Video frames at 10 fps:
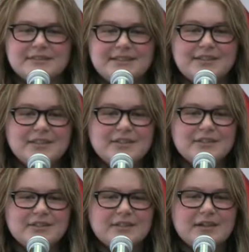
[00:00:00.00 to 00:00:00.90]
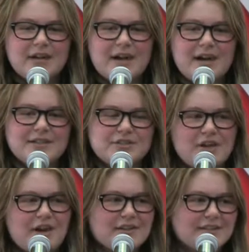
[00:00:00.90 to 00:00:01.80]
dear hot
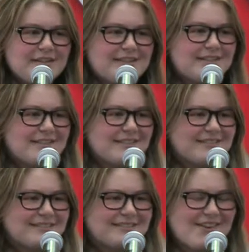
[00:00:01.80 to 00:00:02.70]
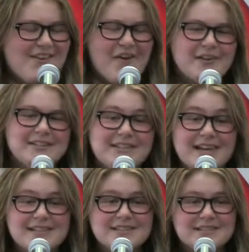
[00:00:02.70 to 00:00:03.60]
chocolate.
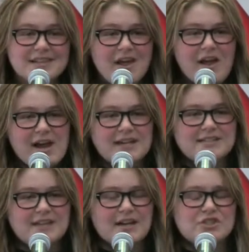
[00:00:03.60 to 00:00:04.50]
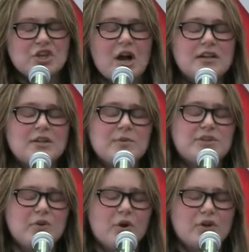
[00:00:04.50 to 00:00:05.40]
Yes, I said hot chocolate
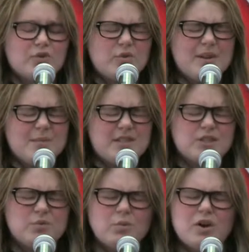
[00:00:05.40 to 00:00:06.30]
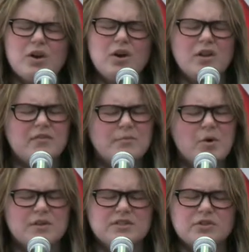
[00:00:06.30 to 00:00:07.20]
with your creamy swirl of
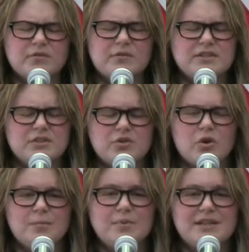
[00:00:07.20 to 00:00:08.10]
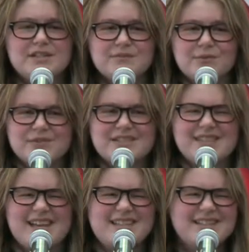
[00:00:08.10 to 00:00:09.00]
mocha surface and your blissful
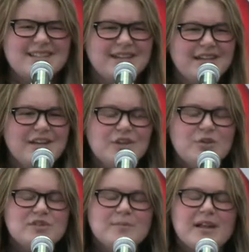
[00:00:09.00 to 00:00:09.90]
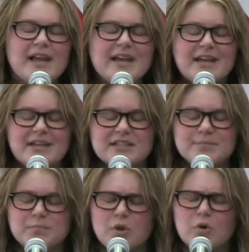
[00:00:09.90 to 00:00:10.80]
scent. You smell like an
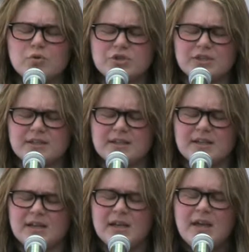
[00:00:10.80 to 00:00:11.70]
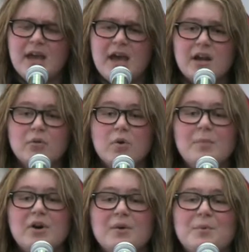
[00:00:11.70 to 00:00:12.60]
explosion, an
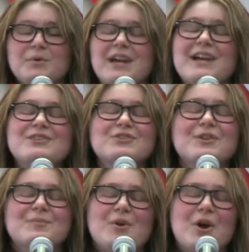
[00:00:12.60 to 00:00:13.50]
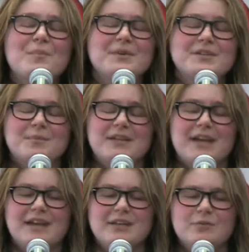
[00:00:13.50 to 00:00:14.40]
aroma of potential and purpose, but
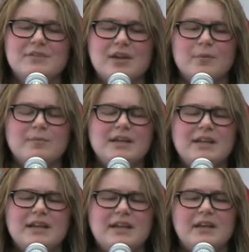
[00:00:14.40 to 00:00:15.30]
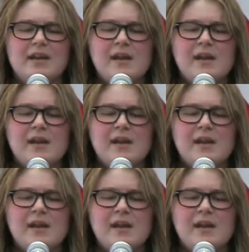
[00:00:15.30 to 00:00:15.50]
yet you tell me